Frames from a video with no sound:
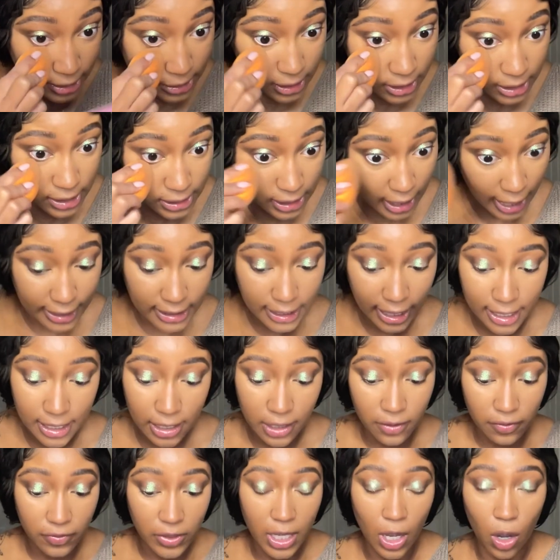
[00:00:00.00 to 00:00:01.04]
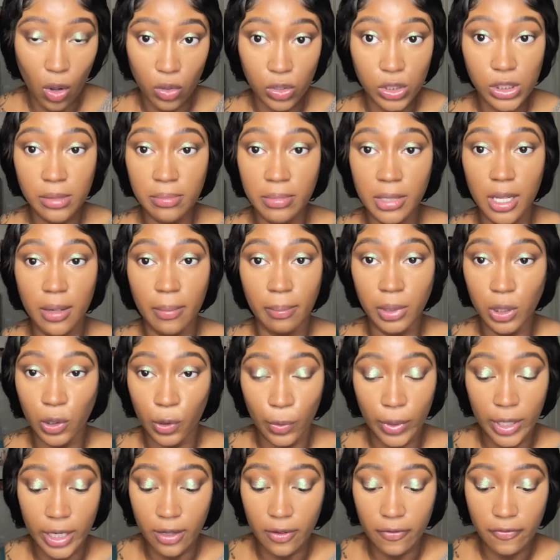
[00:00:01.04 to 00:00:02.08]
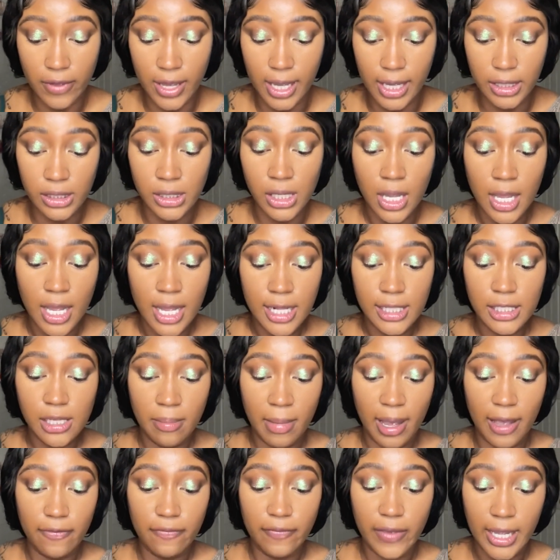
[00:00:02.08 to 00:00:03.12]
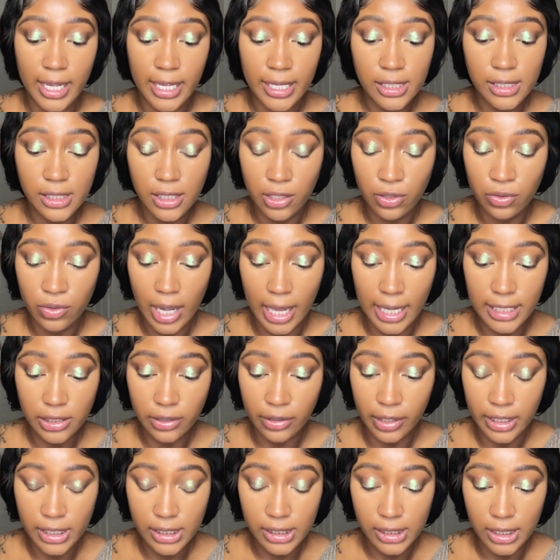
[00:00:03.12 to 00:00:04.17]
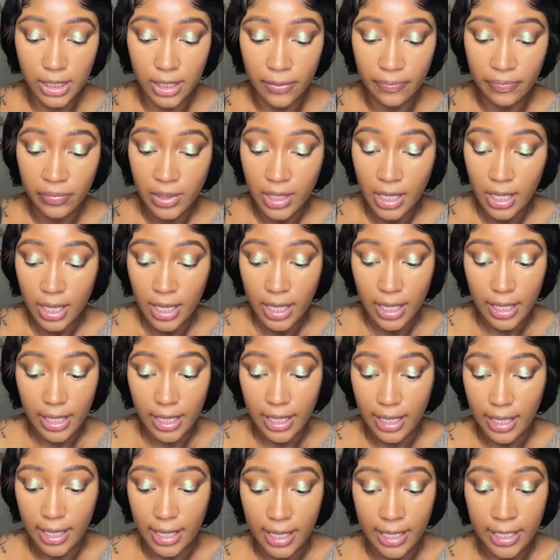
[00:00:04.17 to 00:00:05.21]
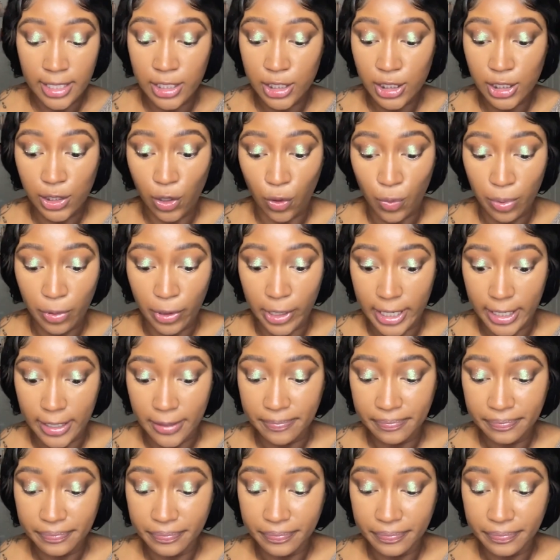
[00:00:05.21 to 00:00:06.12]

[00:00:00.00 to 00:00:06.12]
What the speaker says: It's like they give the ultimate blurring effect to my face. You guys are gonna see. It's so pretty.